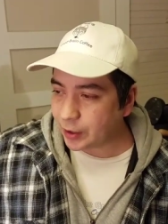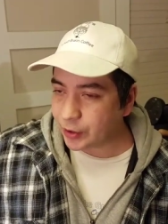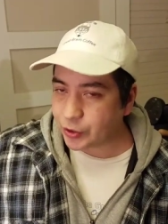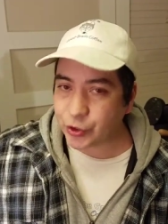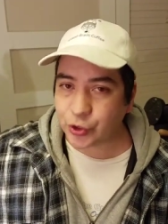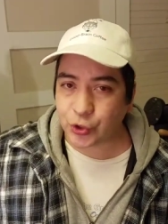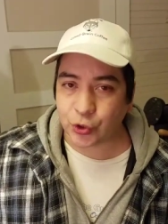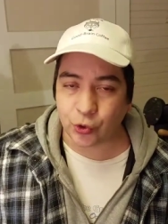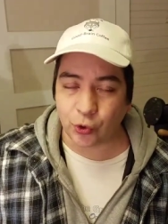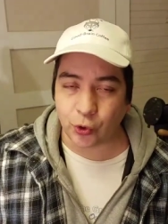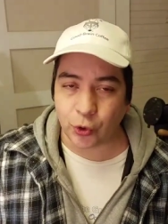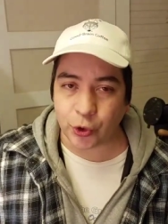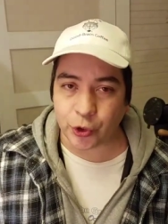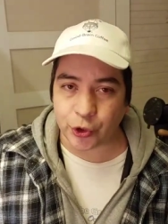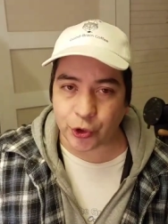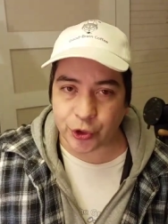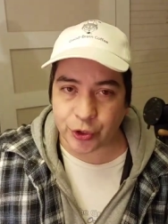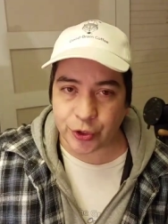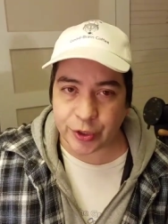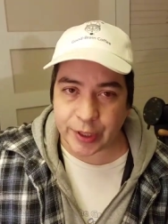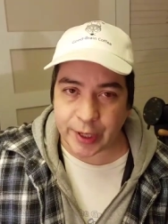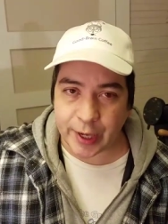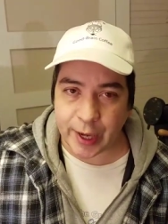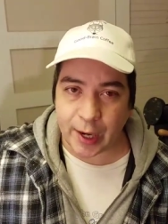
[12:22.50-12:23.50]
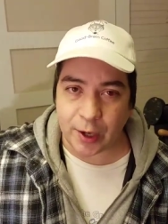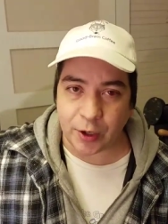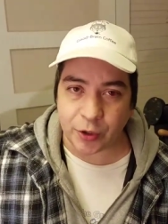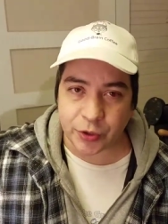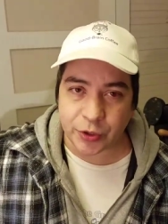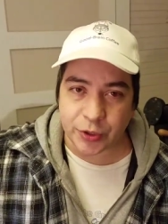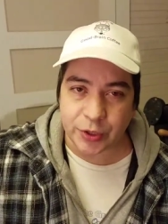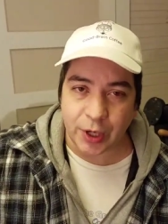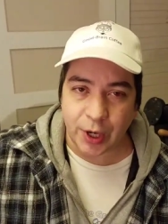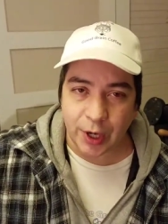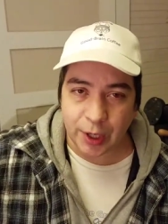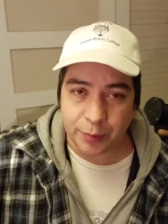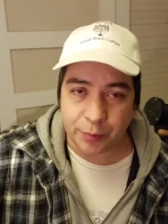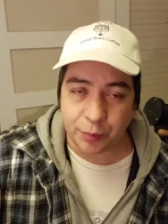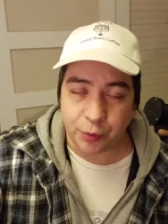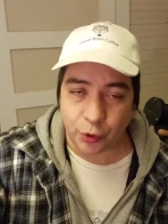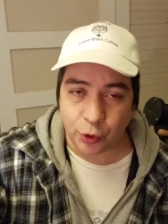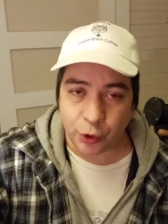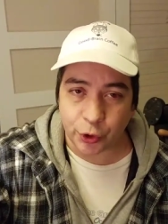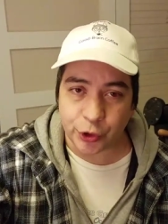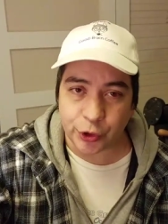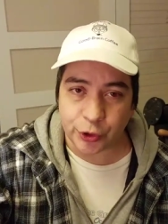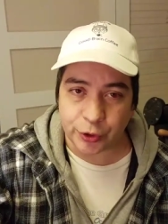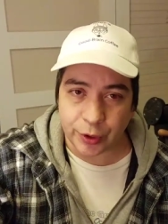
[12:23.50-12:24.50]
scorch the outside
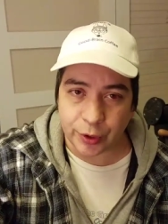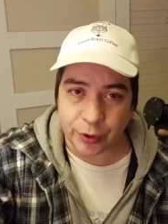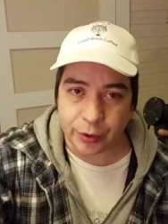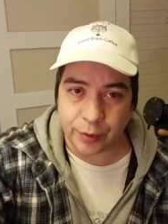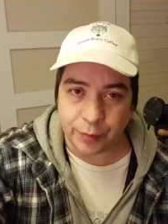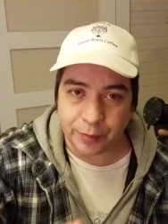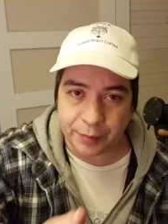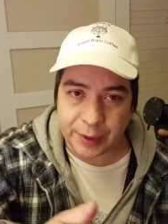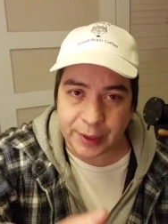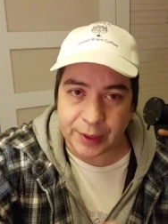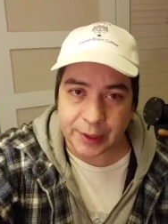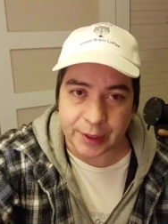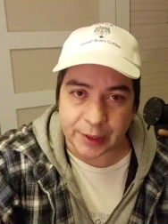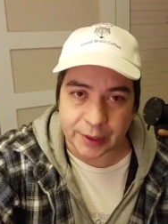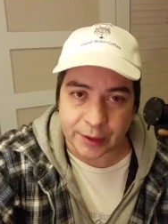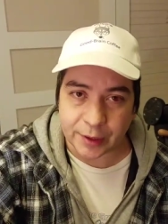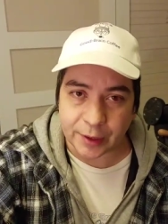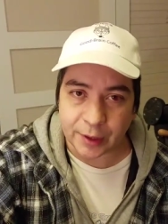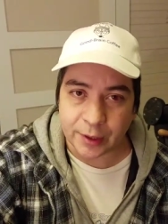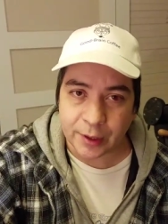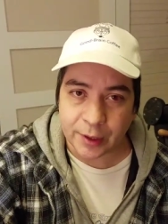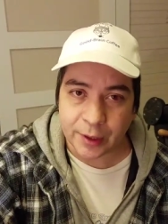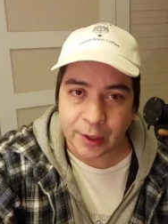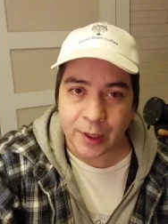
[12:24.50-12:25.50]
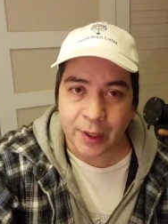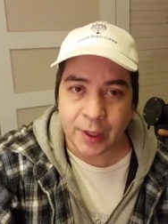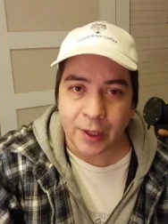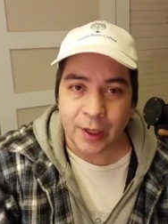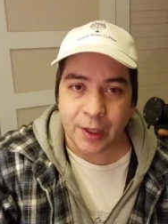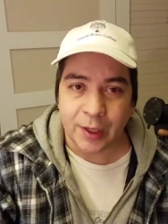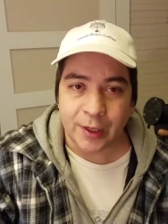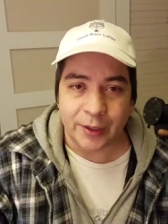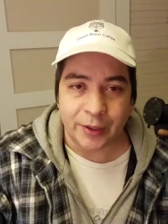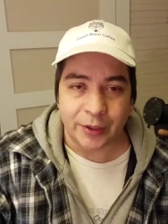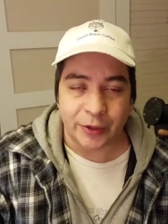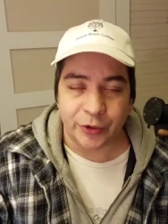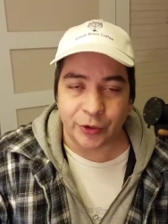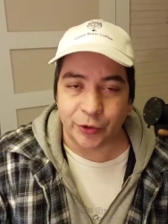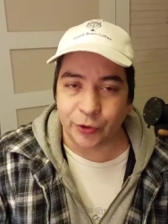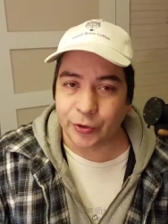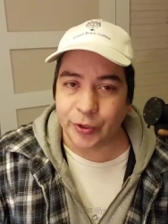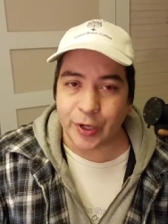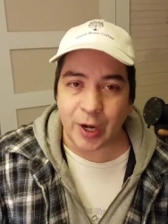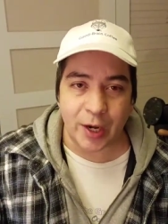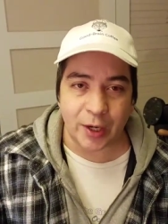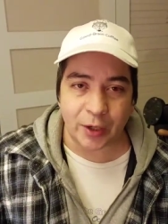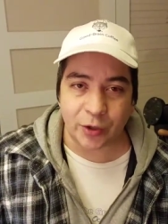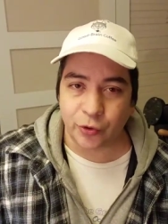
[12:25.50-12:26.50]
portion of the bean,
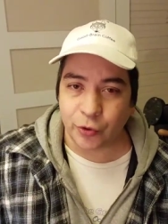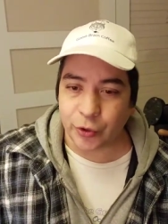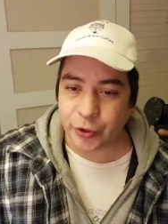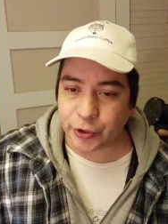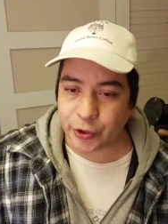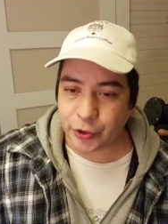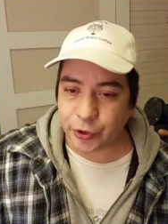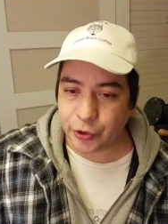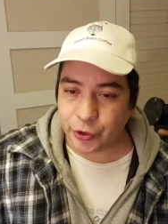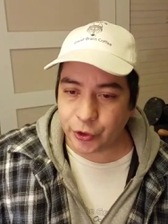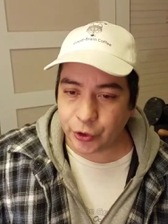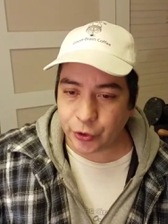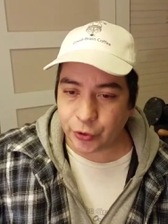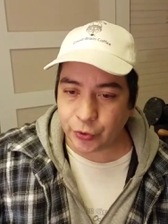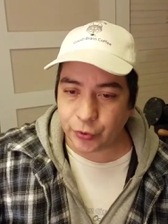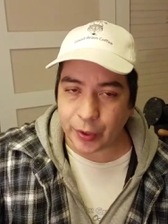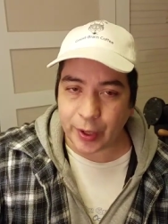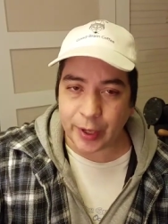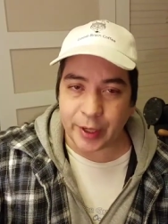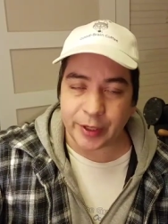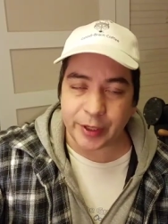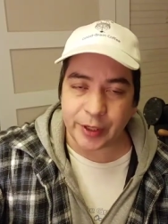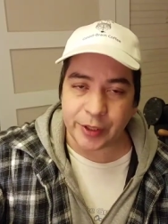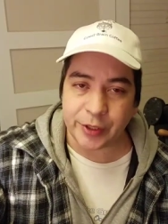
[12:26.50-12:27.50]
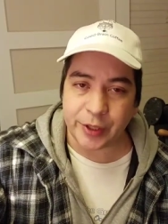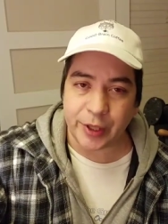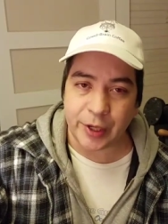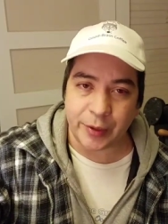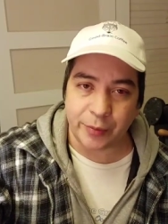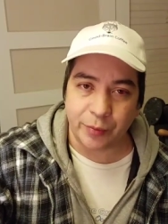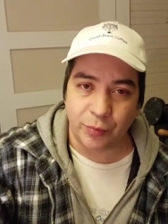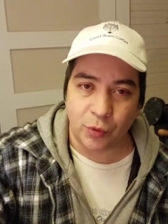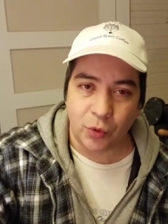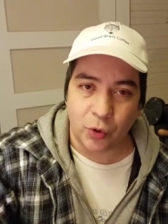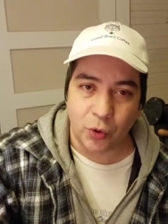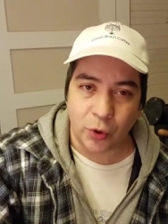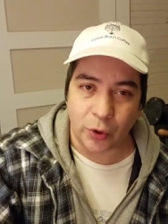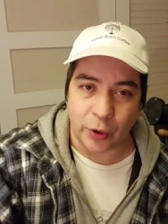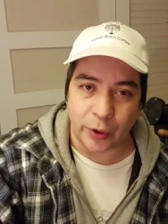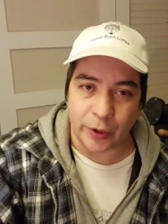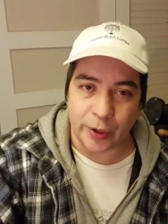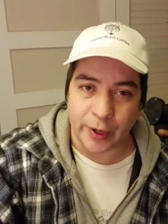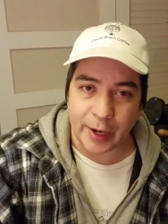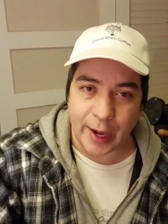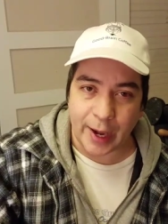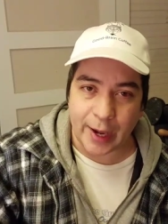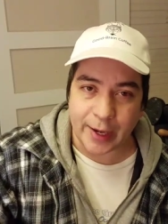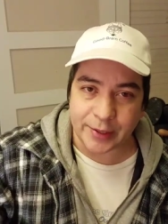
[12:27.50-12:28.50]
you're not going to do anything
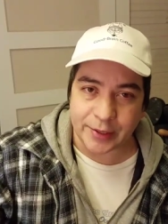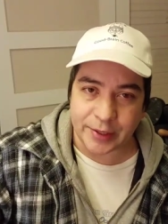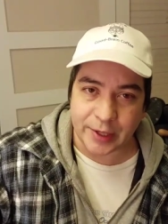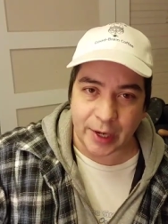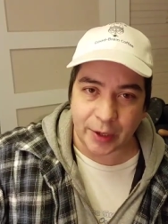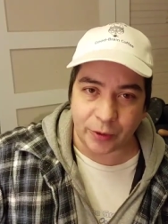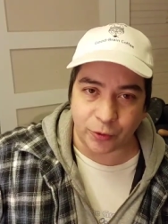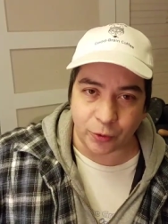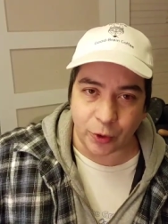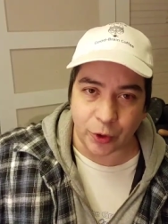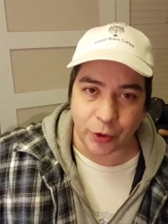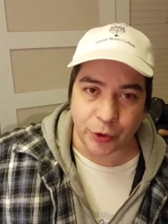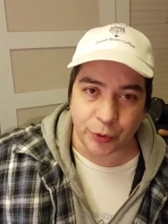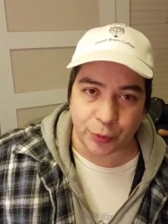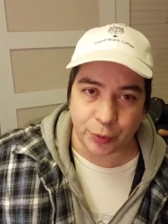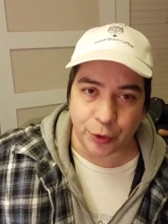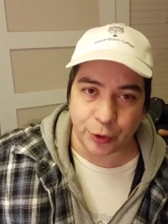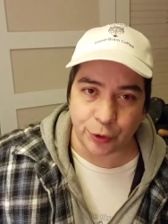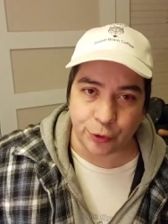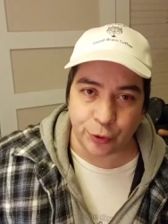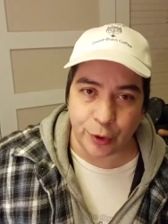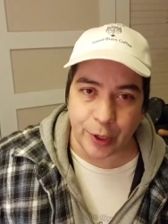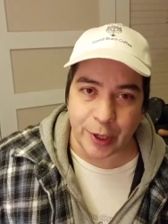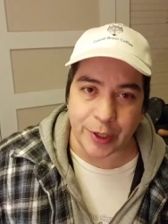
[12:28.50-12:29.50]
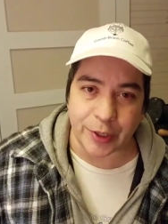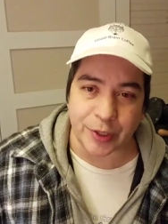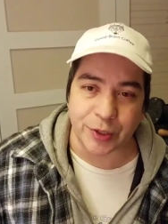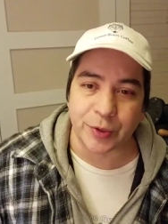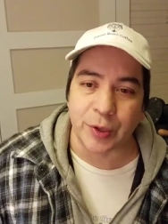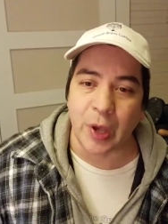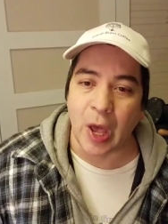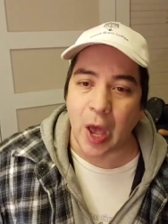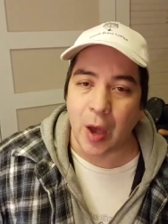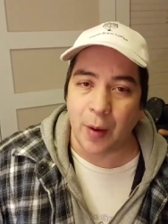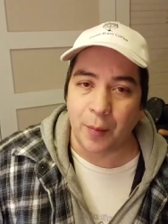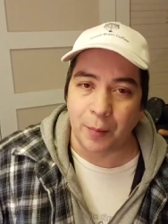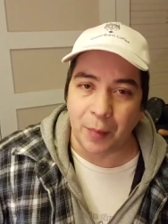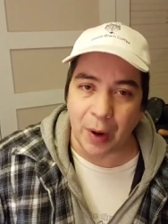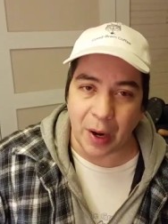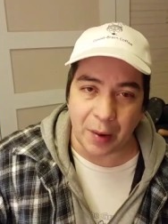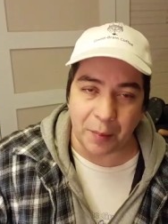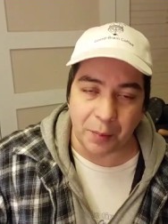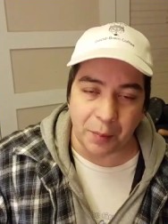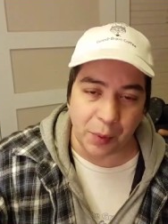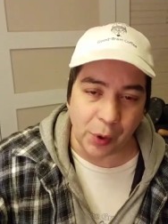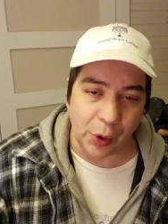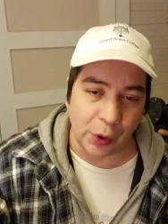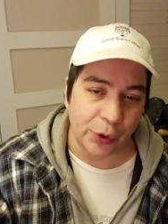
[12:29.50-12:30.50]
more as that roast progresses
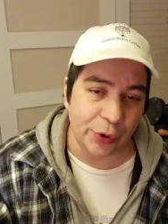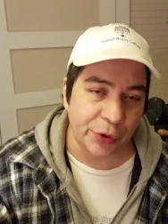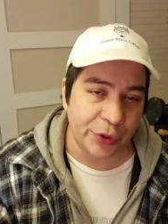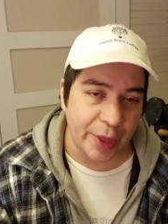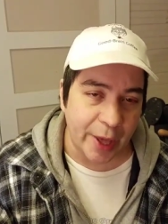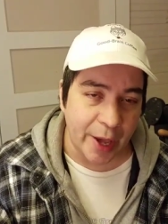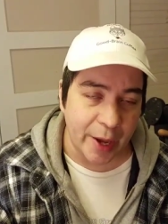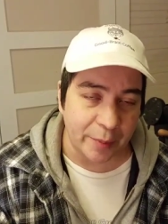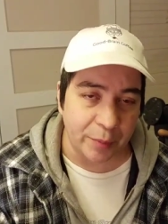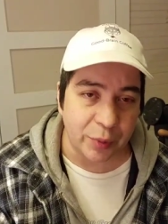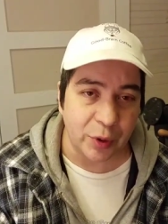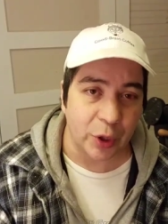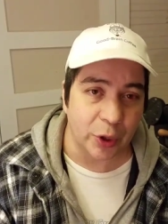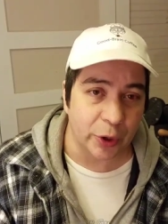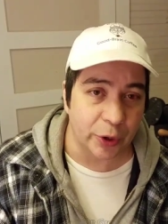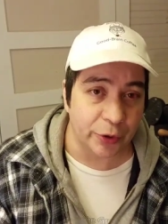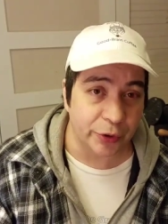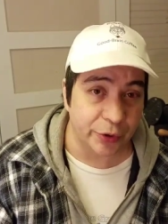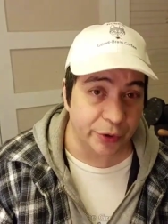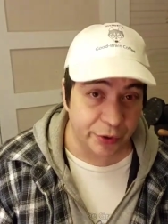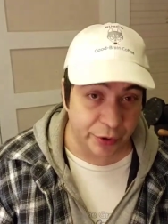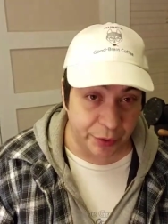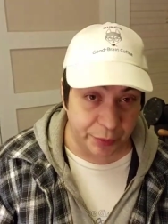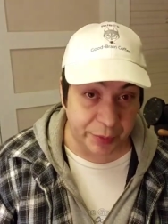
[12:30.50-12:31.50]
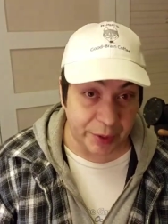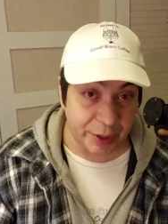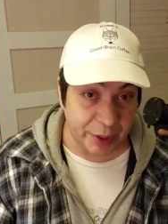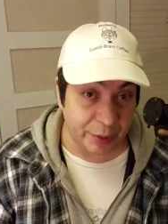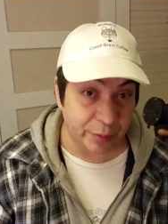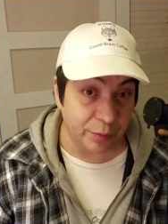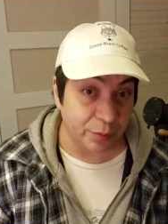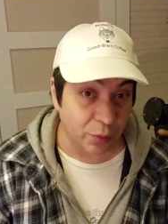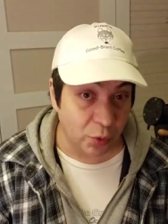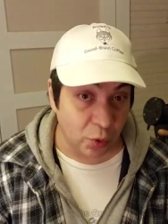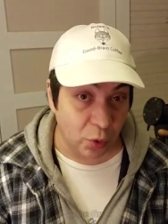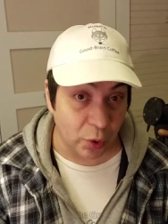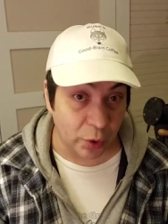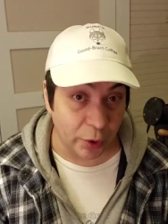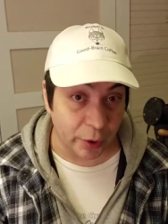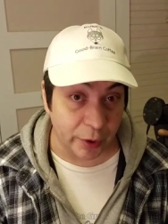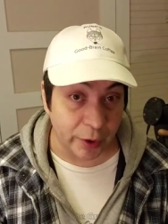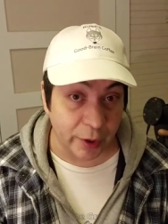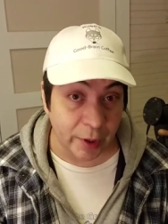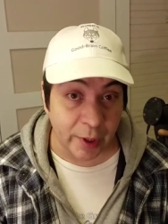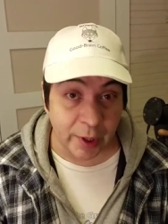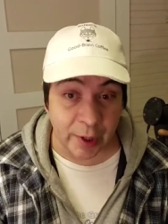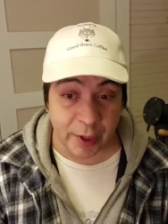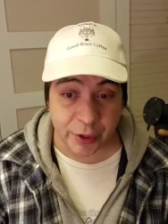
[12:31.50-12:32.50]
but burn that part of the bean
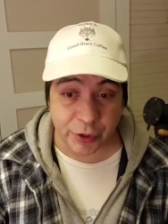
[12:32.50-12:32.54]
more.